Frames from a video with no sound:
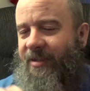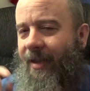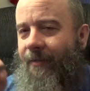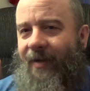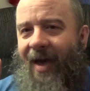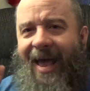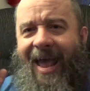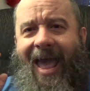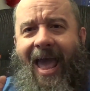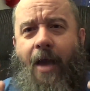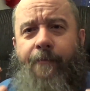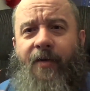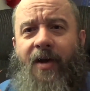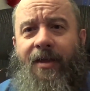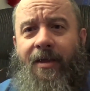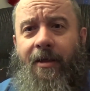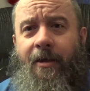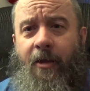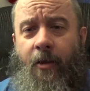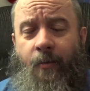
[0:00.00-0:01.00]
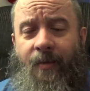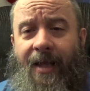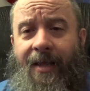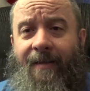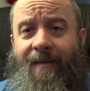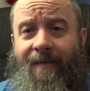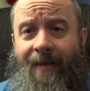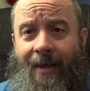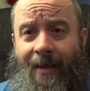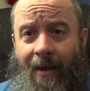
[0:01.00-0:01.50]
They've got everything you
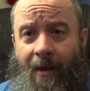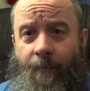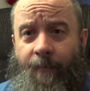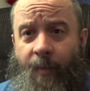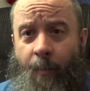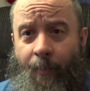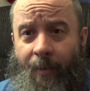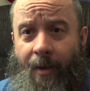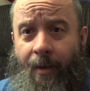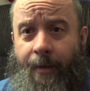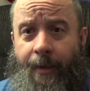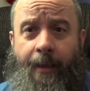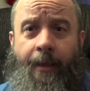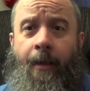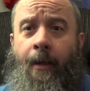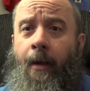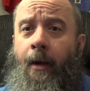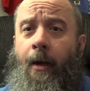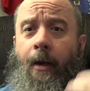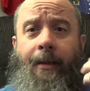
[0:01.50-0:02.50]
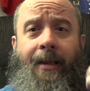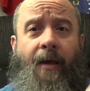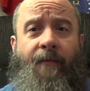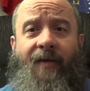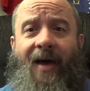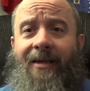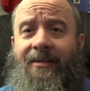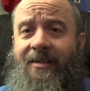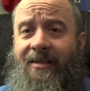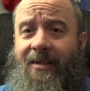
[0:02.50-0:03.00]
need to take care of your body. They've
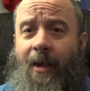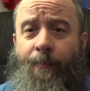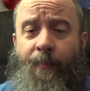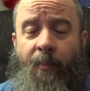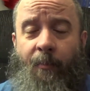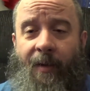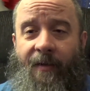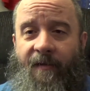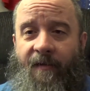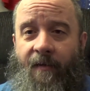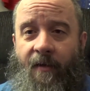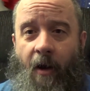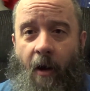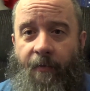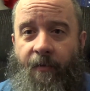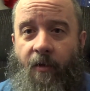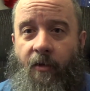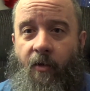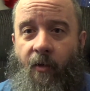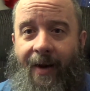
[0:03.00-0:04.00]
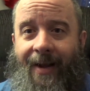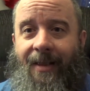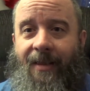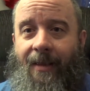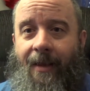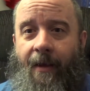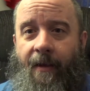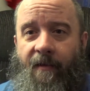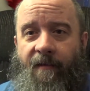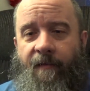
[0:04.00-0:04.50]
got supplements and other great
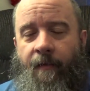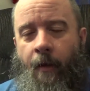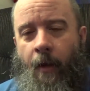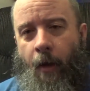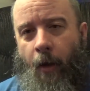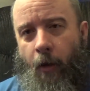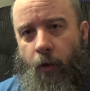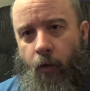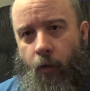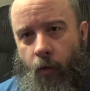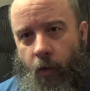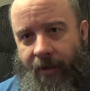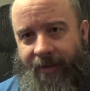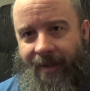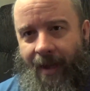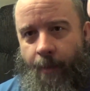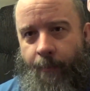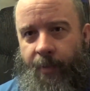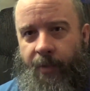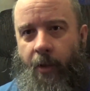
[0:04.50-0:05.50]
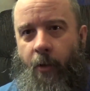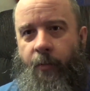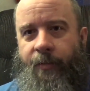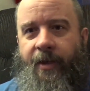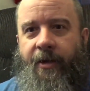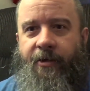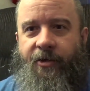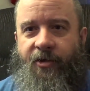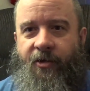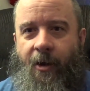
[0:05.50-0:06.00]
things. Look down below in
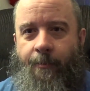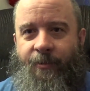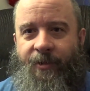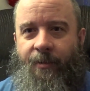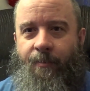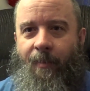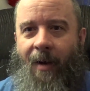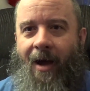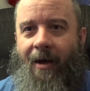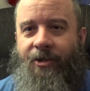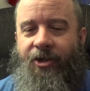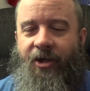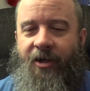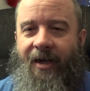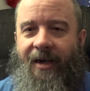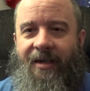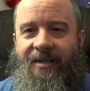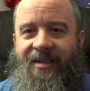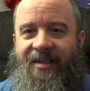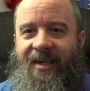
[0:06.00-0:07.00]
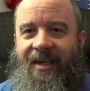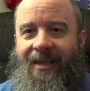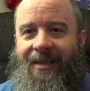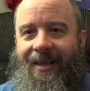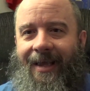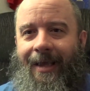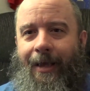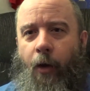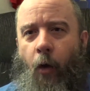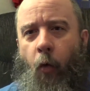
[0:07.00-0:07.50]
the description box. You're going to see a
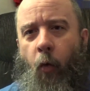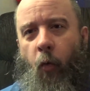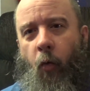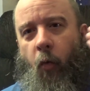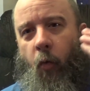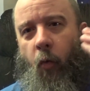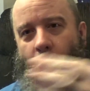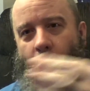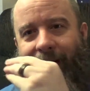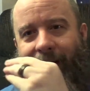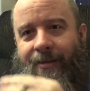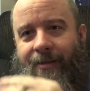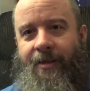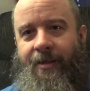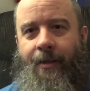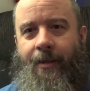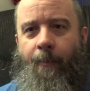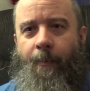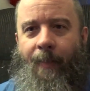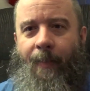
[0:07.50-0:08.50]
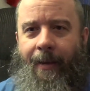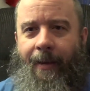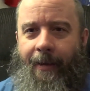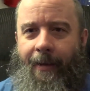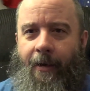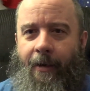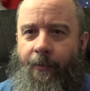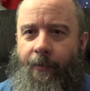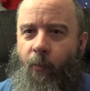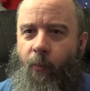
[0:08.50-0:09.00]
link right to their,
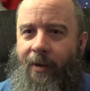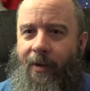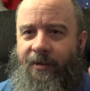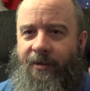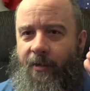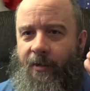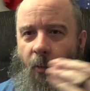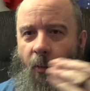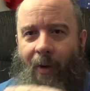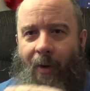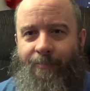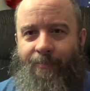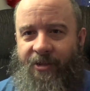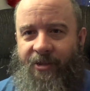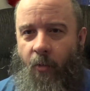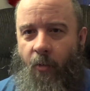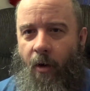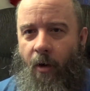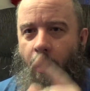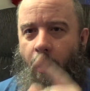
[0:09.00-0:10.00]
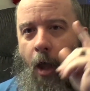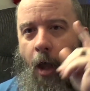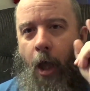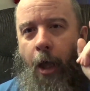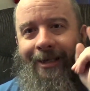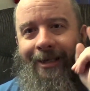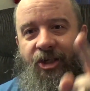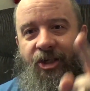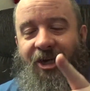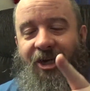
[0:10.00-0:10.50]
you know, right to their web store.
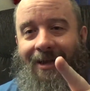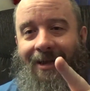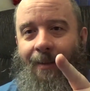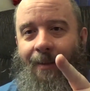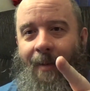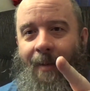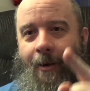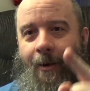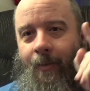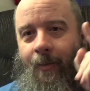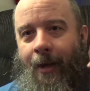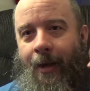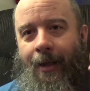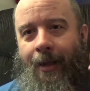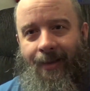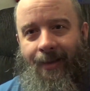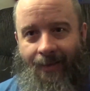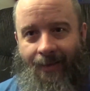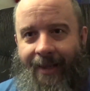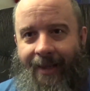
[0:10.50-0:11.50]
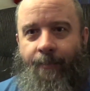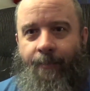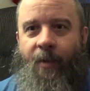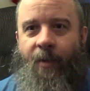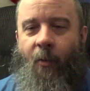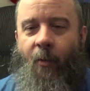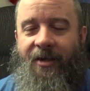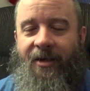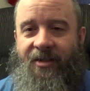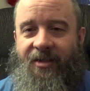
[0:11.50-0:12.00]
Check them out. Let them
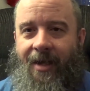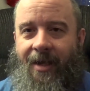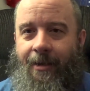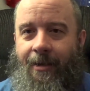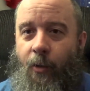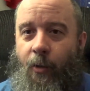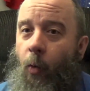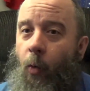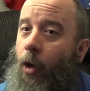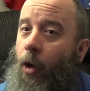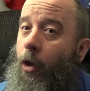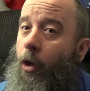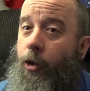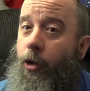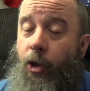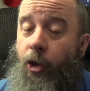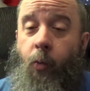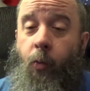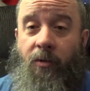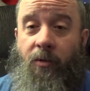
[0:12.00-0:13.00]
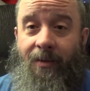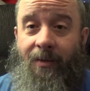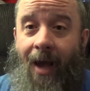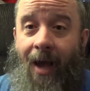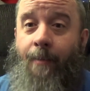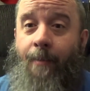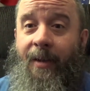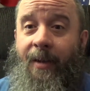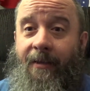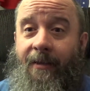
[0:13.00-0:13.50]
know I sent you. You will
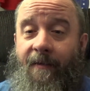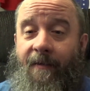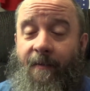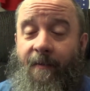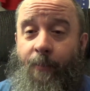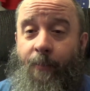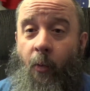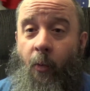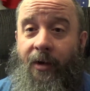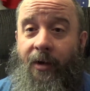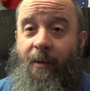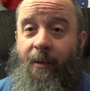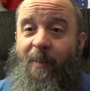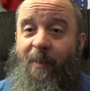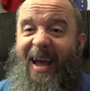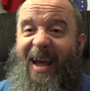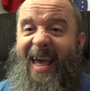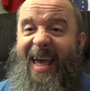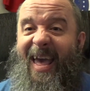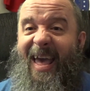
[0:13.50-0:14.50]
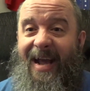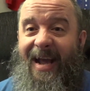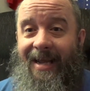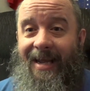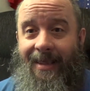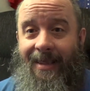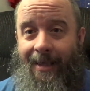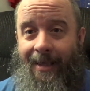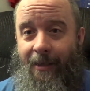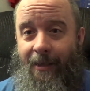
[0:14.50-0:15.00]
not be disappointed by
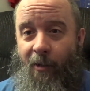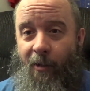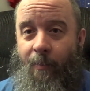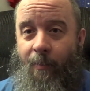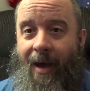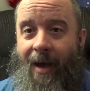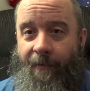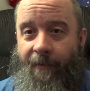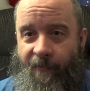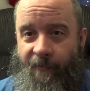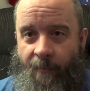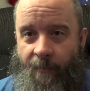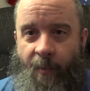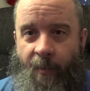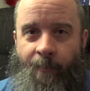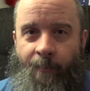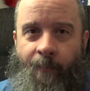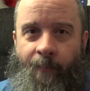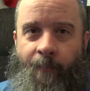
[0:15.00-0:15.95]
anything you buy from them.